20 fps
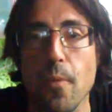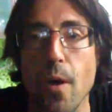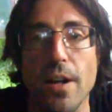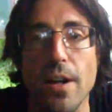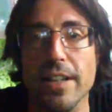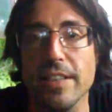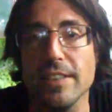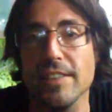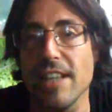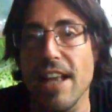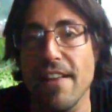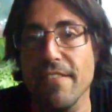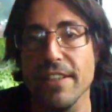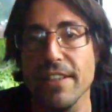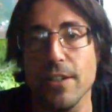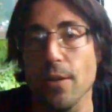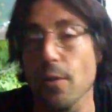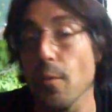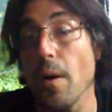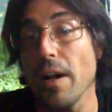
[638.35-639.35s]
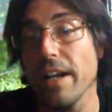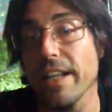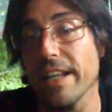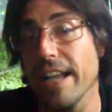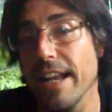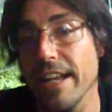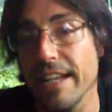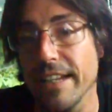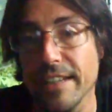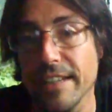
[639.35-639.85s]
1 and 7 or 1 and
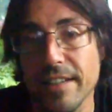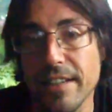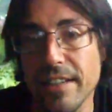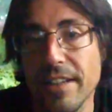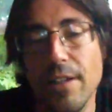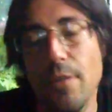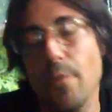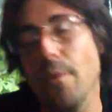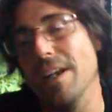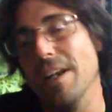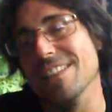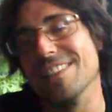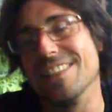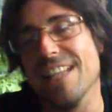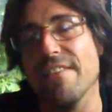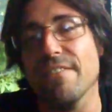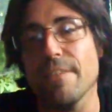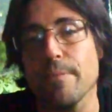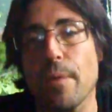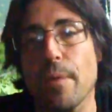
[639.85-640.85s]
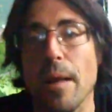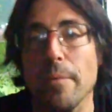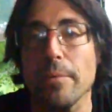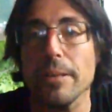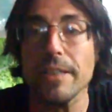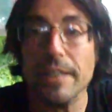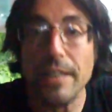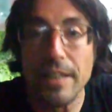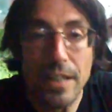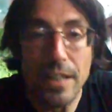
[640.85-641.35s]
8, 1 and 7
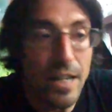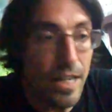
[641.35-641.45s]
probably,